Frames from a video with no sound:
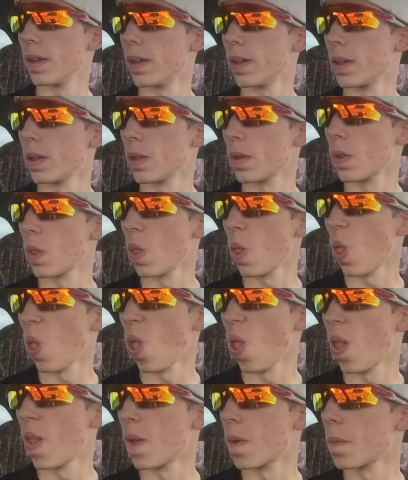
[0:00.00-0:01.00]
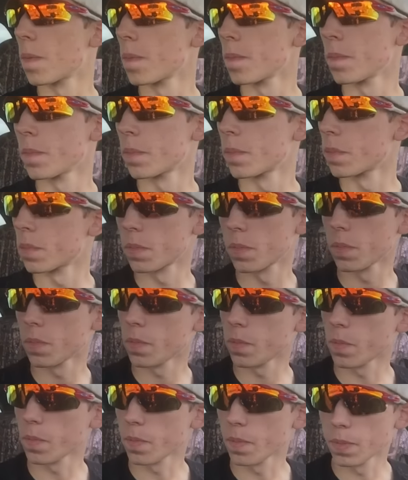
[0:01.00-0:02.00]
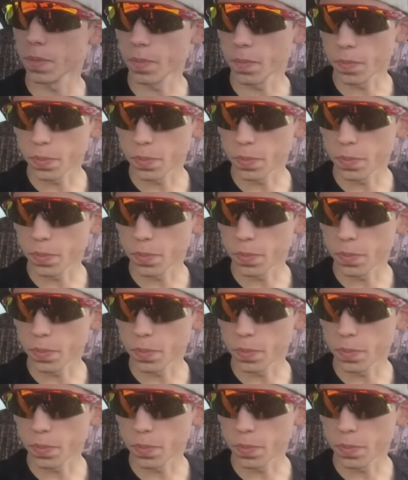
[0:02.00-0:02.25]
(no one is talking)